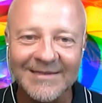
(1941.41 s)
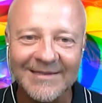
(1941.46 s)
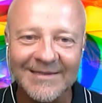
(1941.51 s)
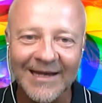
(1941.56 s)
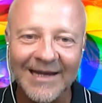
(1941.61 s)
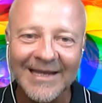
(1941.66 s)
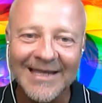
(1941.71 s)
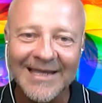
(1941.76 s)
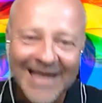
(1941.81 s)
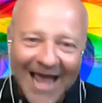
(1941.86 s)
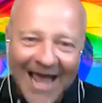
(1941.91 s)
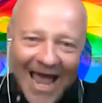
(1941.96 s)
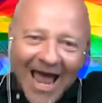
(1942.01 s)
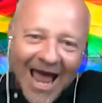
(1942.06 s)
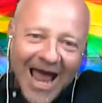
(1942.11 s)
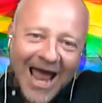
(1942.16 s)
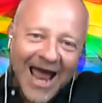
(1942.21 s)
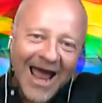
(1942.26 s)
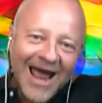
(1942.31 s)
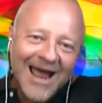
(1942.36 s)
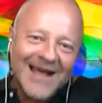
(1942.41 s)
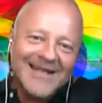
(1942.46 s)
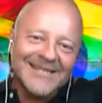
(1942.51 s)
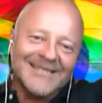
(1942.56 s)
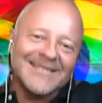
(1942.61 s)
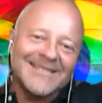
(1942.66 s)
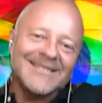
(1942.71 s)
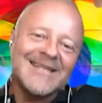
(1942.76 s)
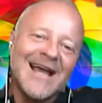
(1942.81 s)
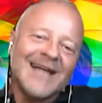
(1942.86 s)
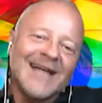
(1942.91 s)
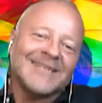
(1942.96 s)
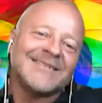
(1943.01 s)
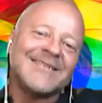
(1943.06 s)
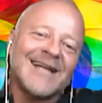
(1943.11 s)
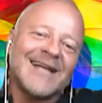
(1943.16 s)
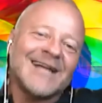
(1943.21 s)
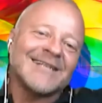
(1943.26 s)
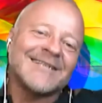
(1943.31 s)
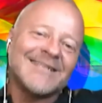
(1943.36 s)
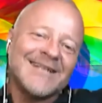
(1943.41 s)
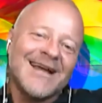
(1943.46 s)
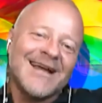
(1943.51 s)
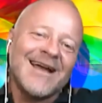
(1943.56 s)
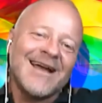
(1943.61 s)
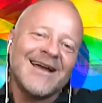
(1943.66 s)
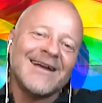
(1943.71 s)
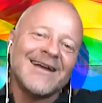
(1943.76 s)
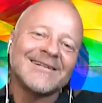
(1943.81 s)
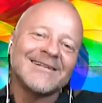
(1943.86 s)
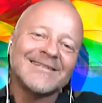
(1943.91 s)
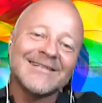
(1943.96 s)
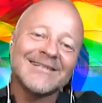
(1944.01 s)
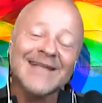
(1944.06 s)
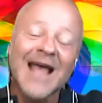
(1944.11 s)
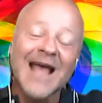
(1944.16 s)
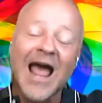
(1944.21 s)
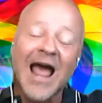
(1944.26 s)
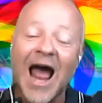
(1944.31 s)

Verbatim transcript: like yes, yes, yes, yes,